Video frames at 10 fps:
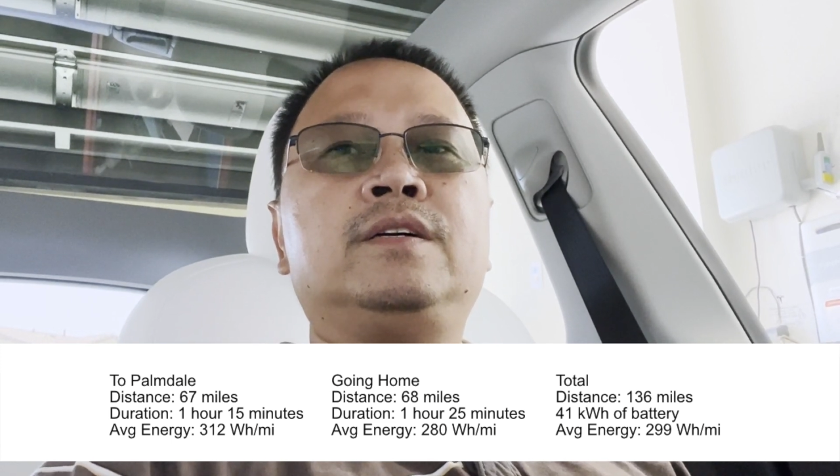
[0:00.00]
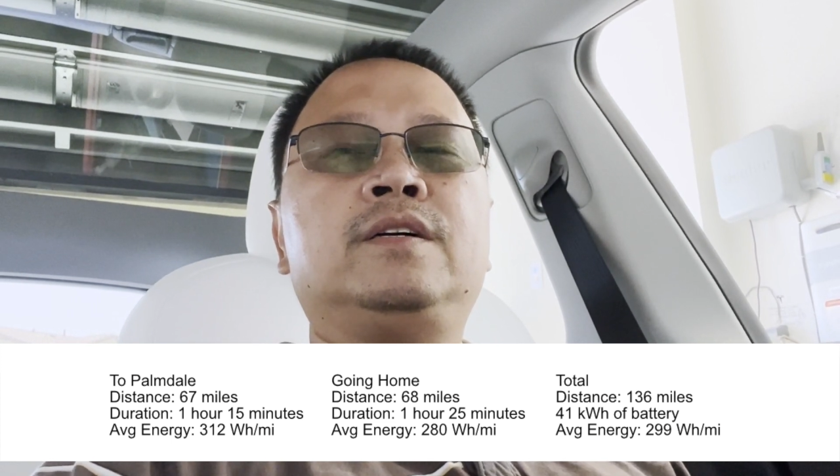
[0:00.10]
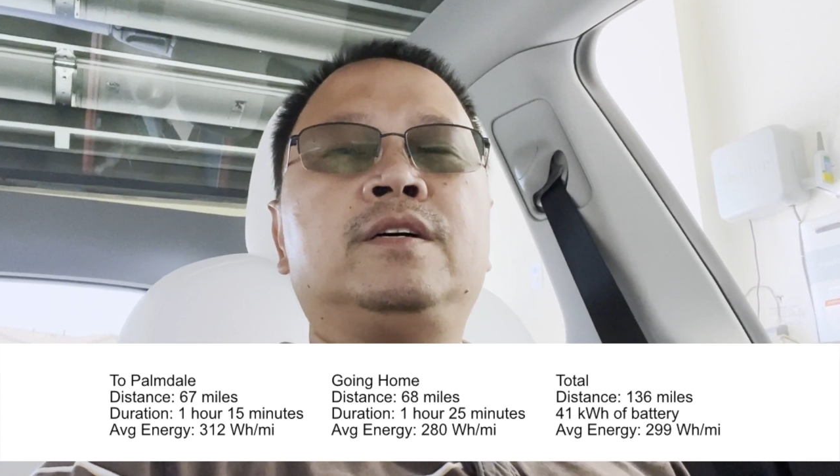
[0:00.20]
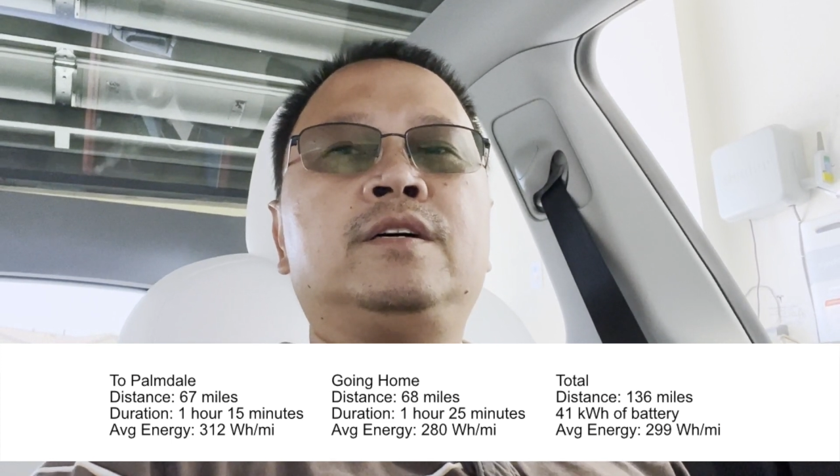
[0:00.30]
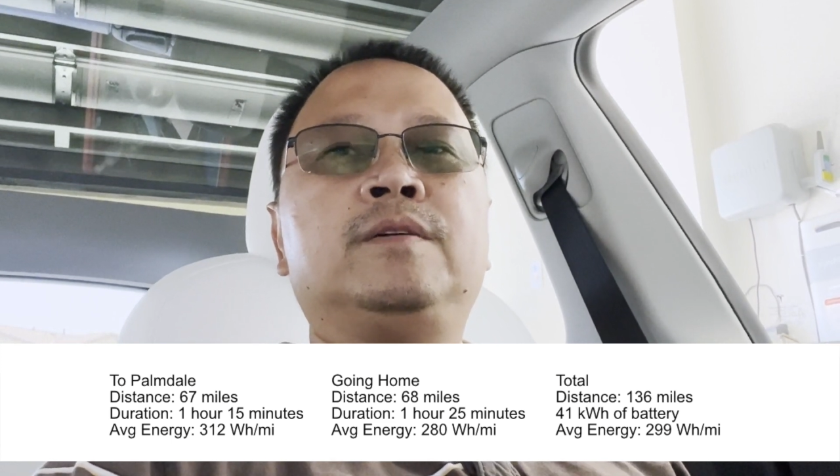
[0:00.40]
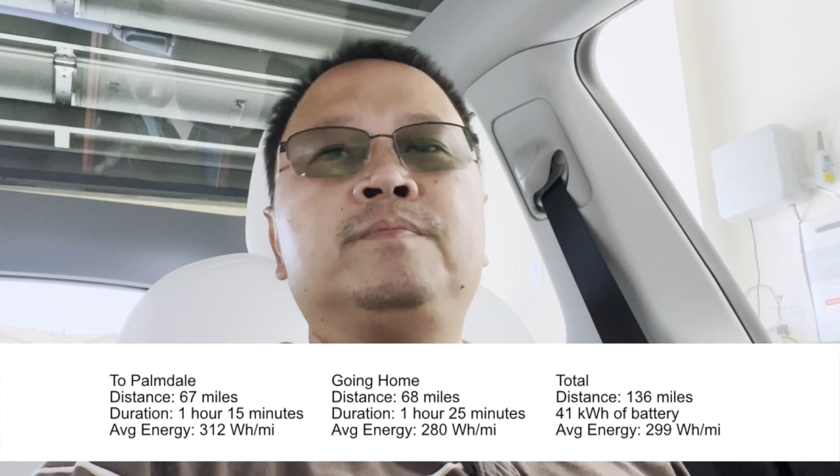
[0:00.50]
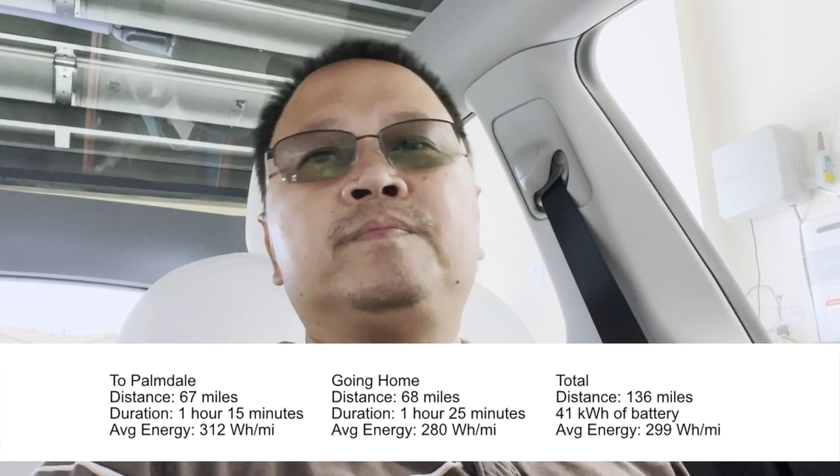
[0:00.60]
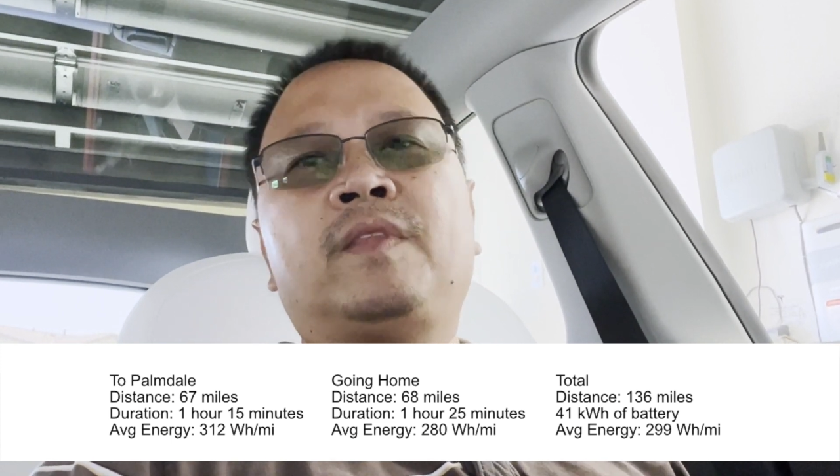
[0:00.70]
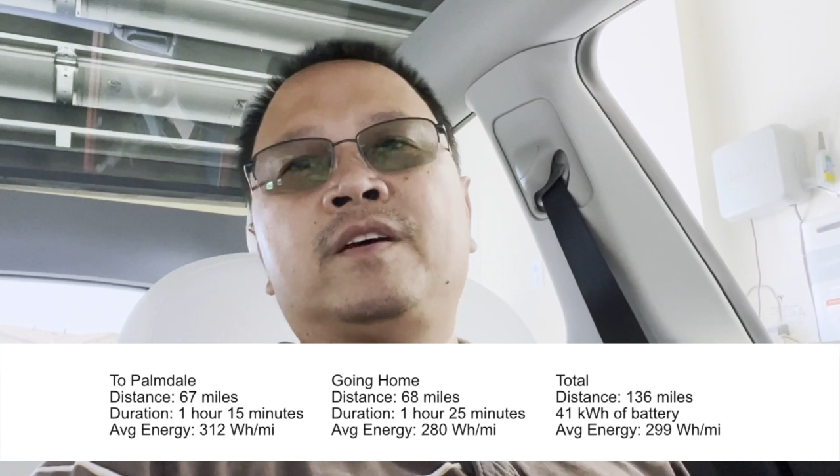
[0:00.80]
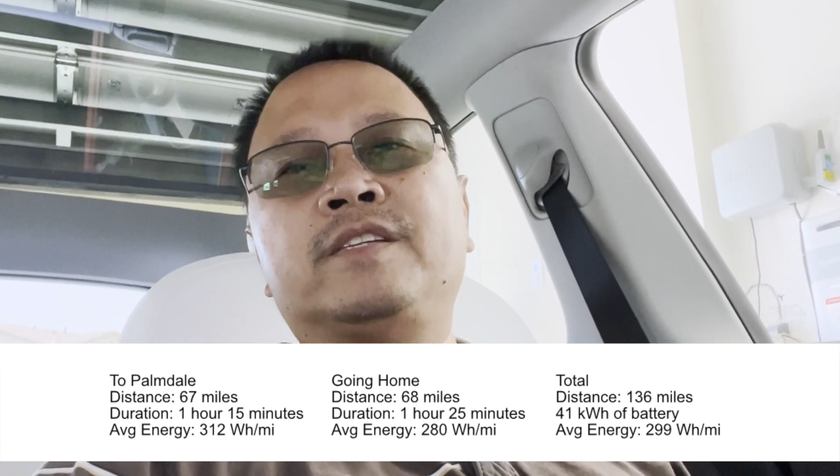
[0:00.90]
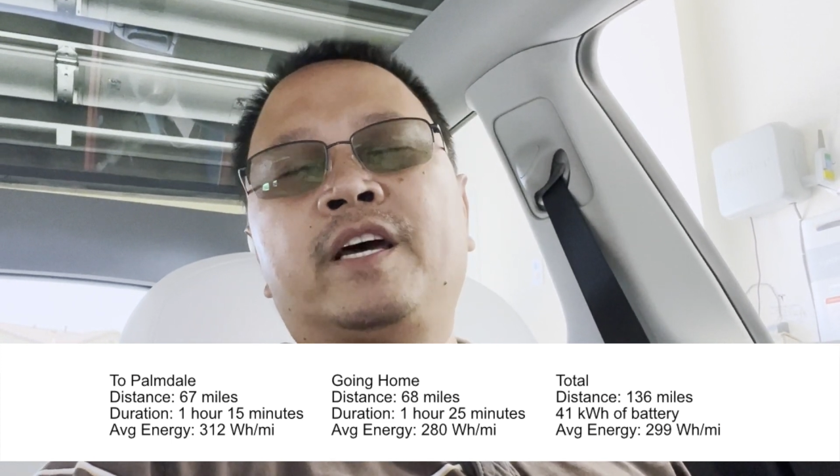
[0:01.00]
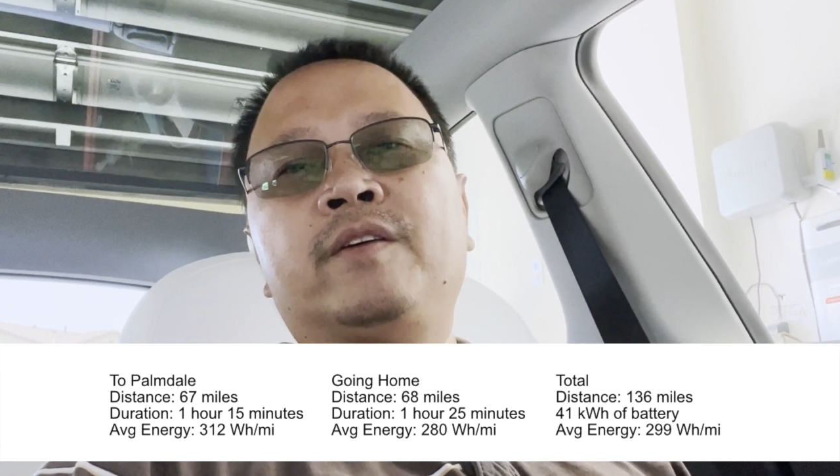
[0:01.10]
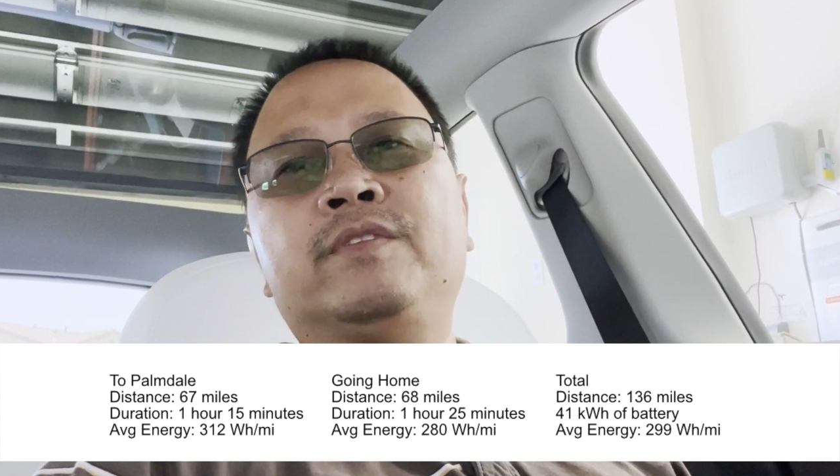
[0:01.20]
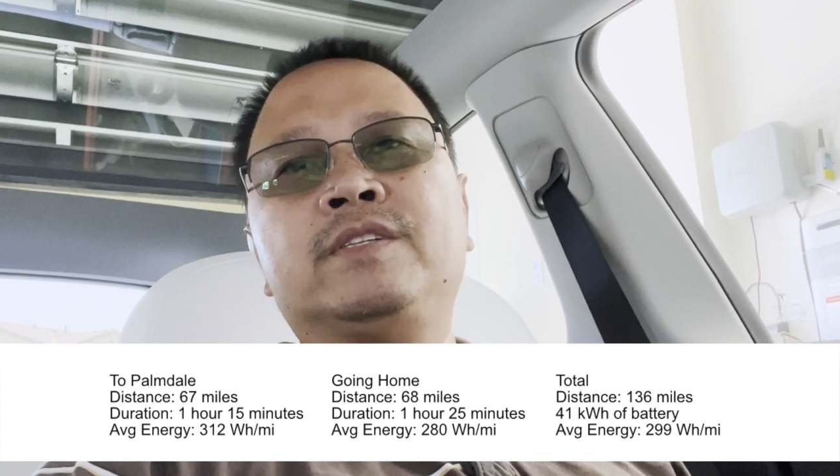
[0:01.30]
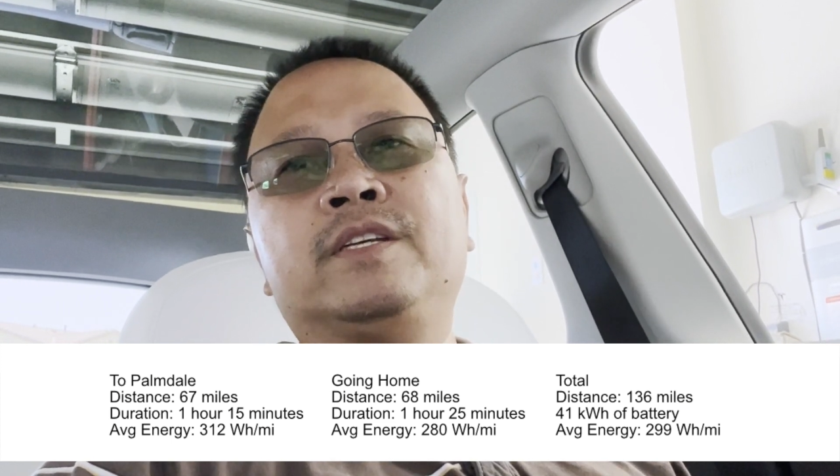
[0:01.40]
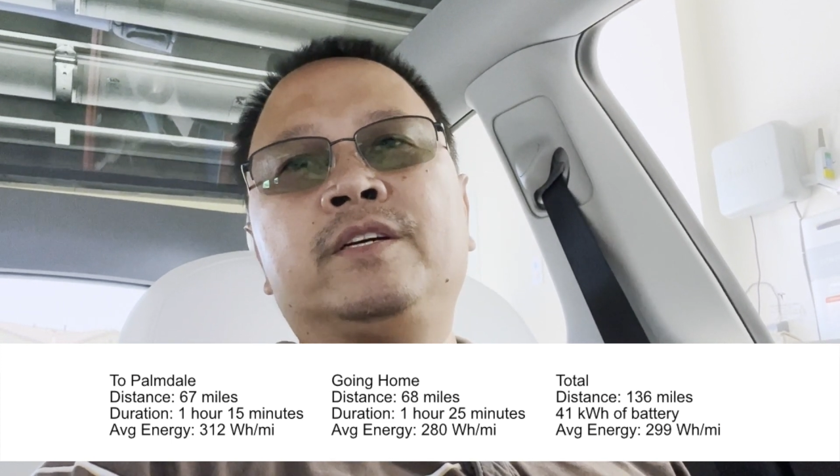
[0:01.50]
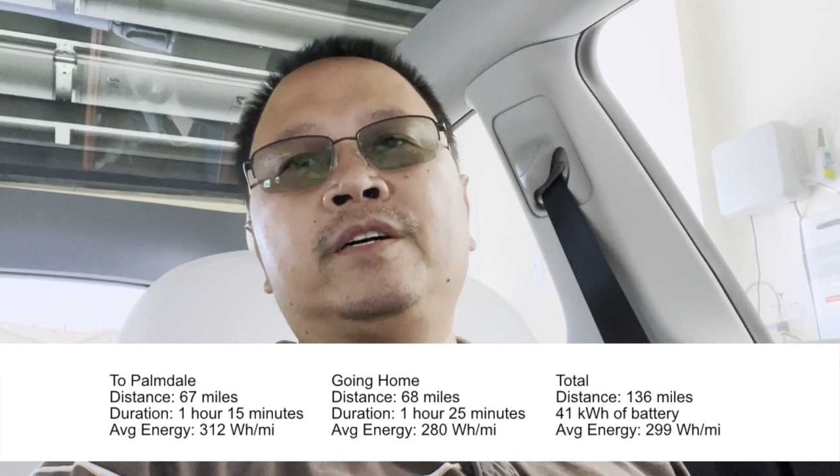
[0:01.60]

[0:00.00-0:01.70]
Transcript: because I have this thing